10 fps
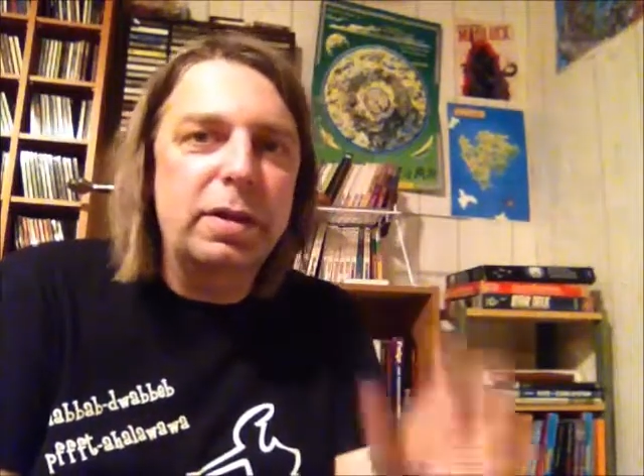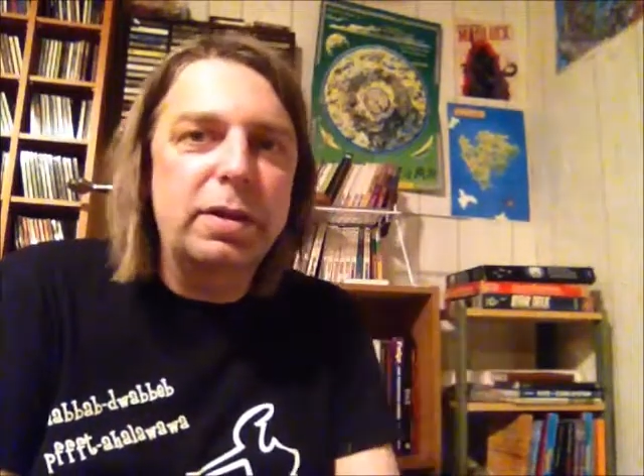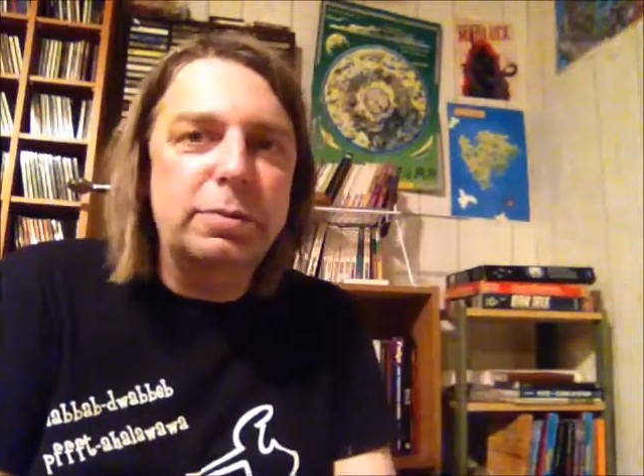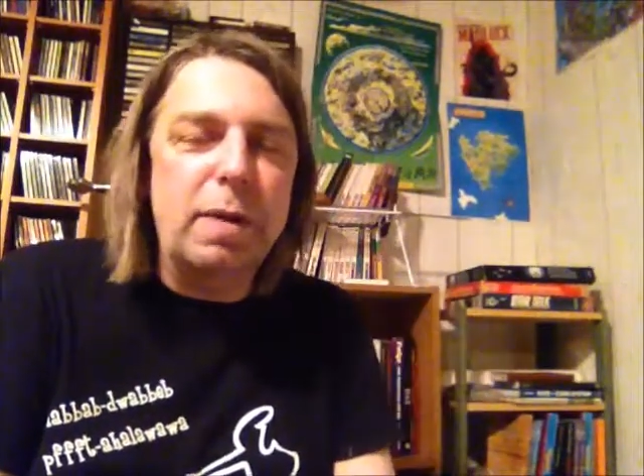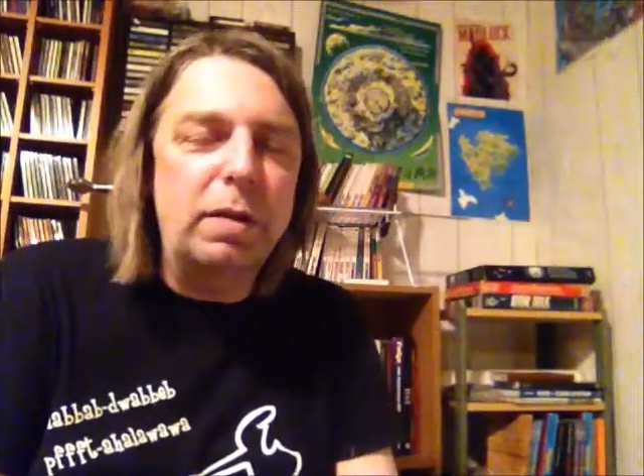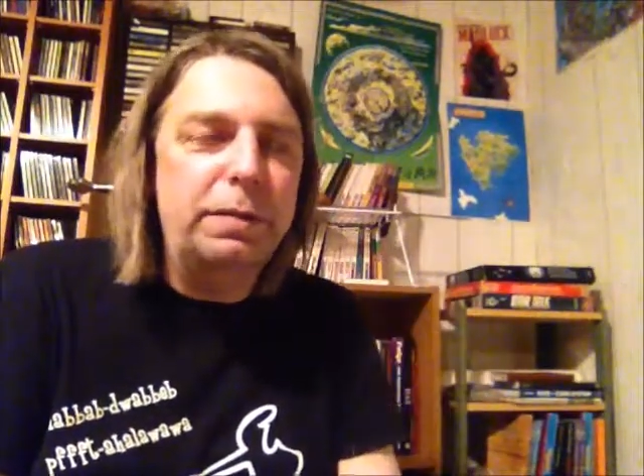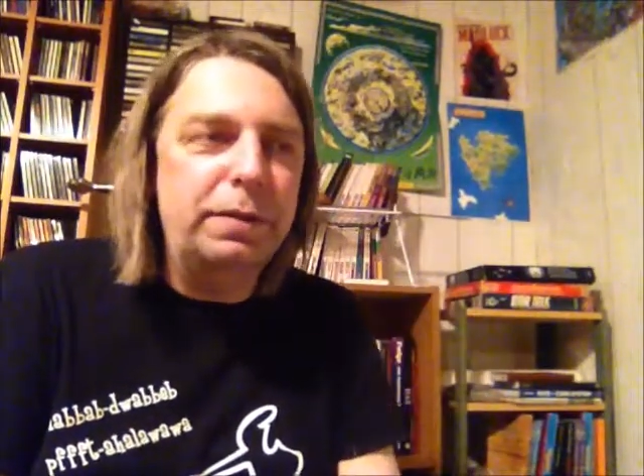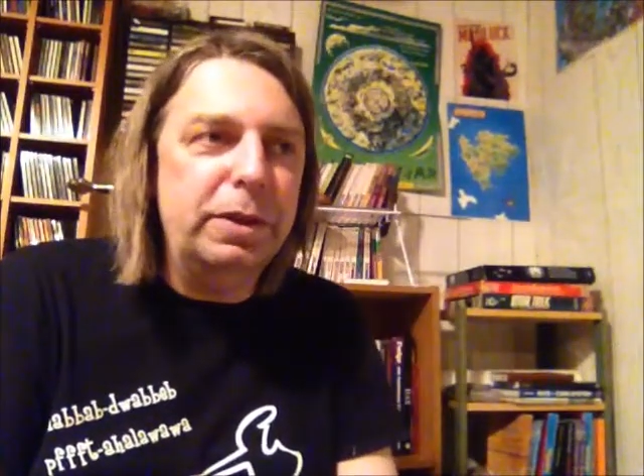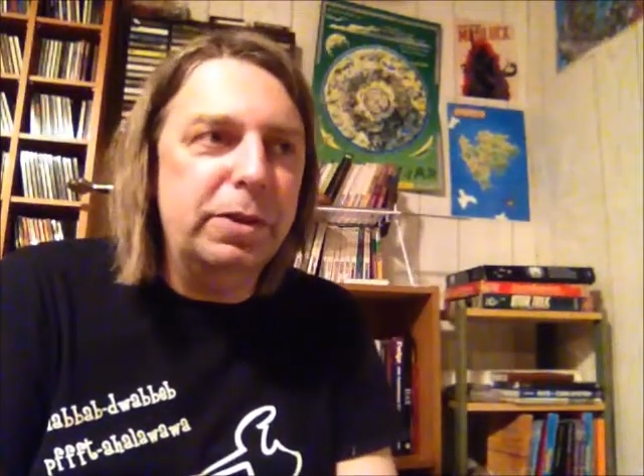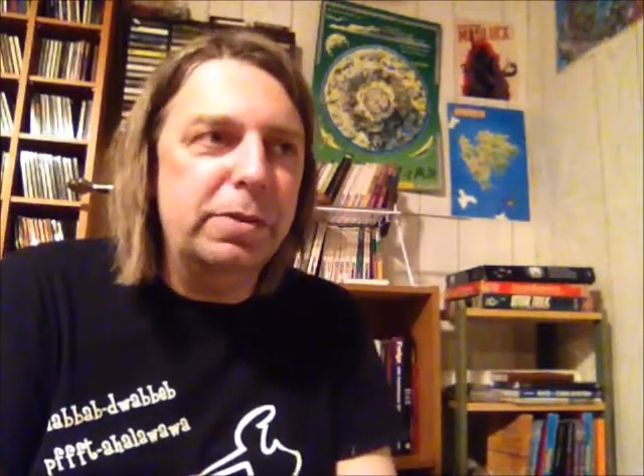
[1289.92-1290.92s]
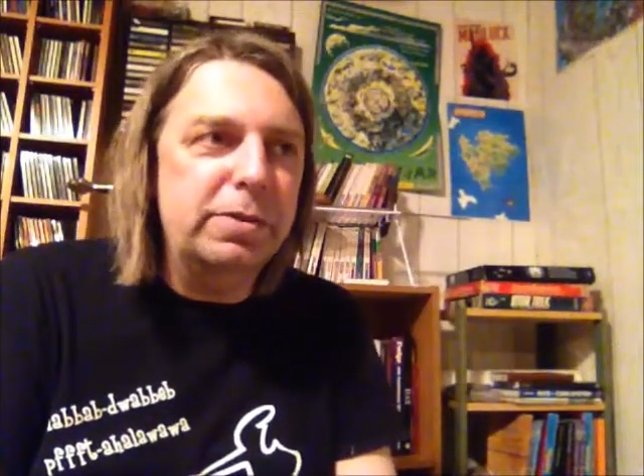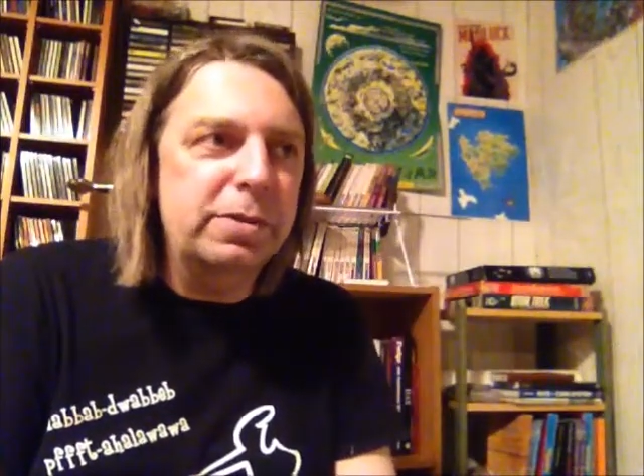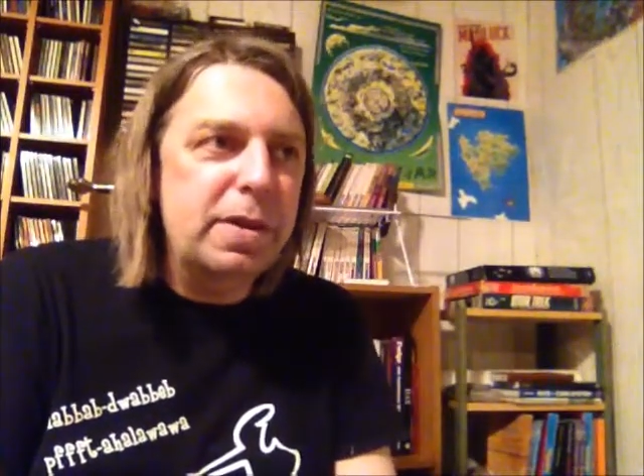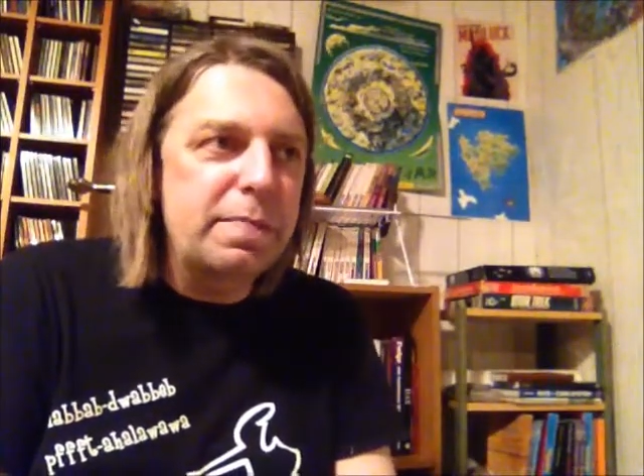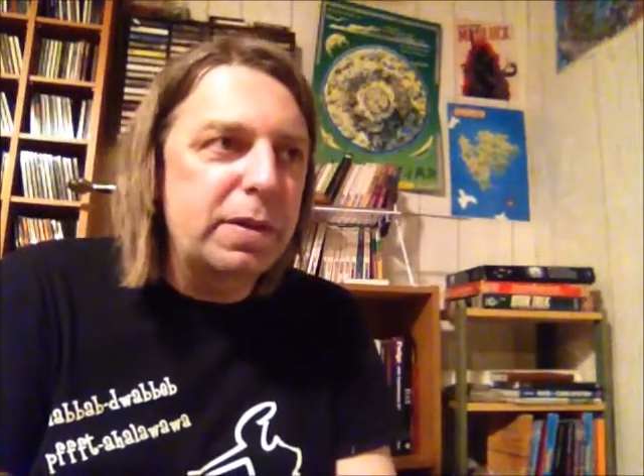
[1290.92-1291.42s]
small
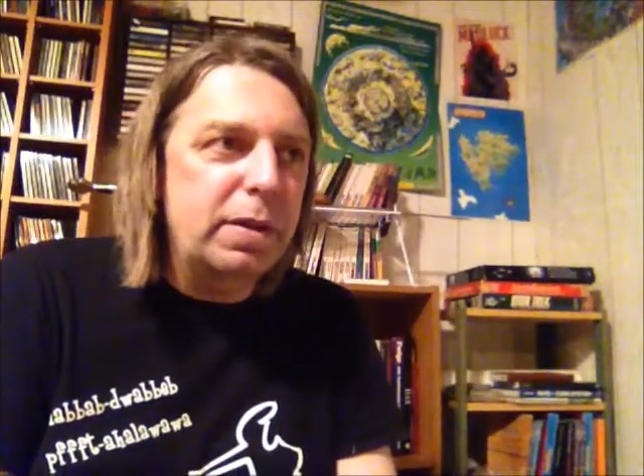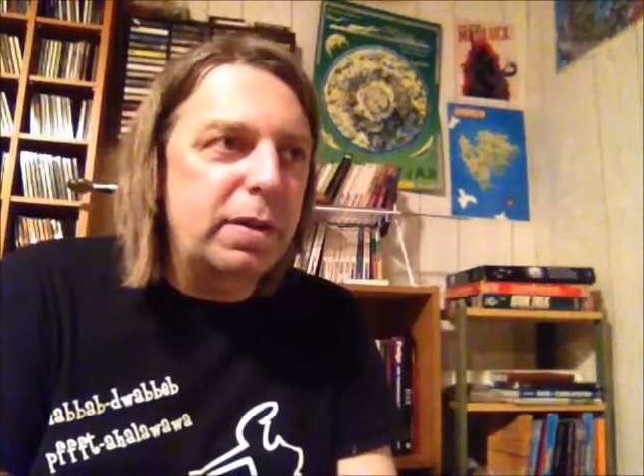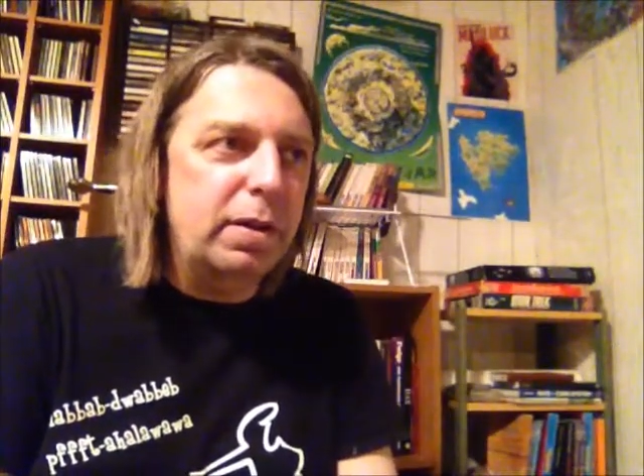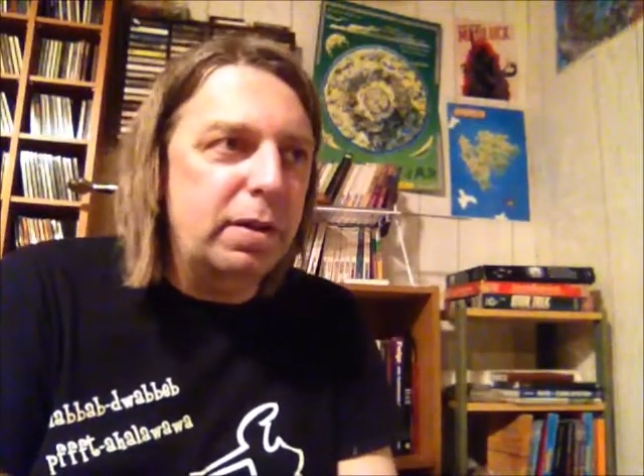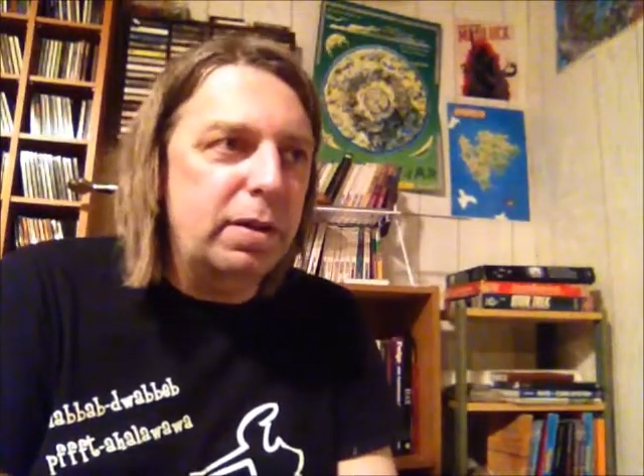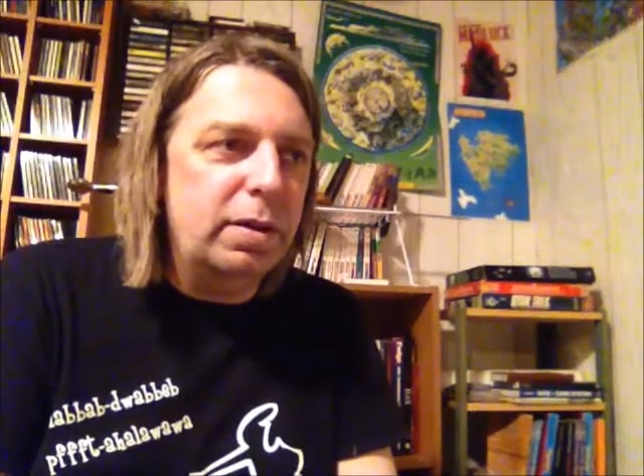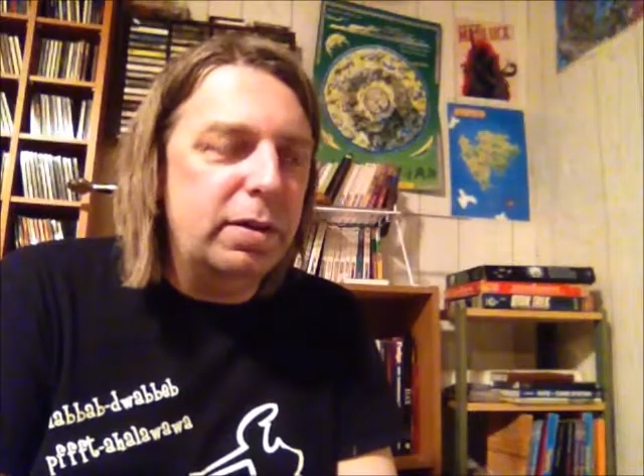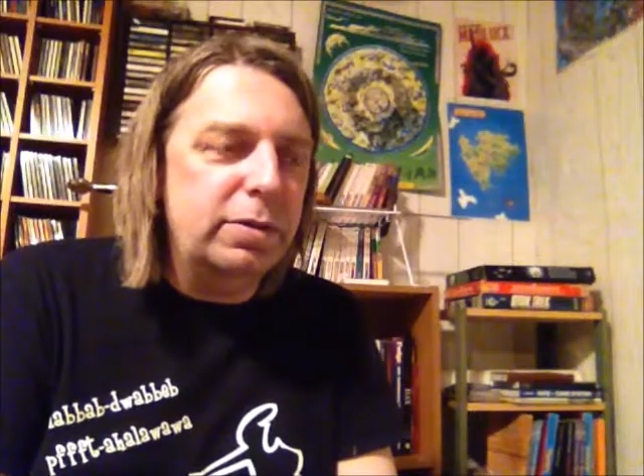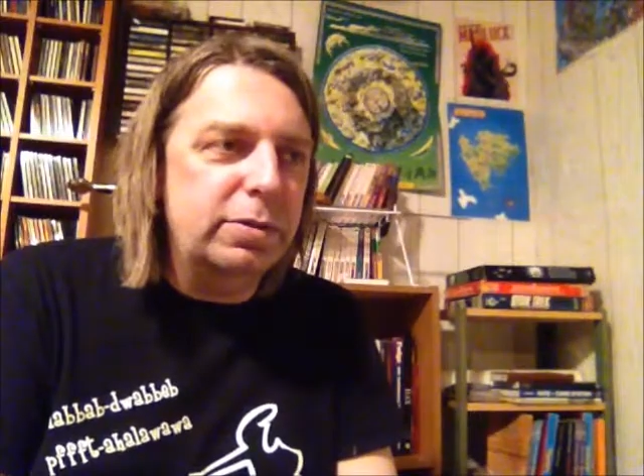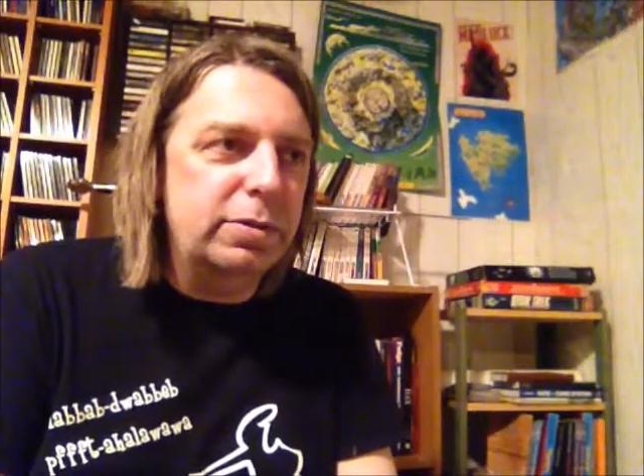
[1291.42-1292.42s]
figures. So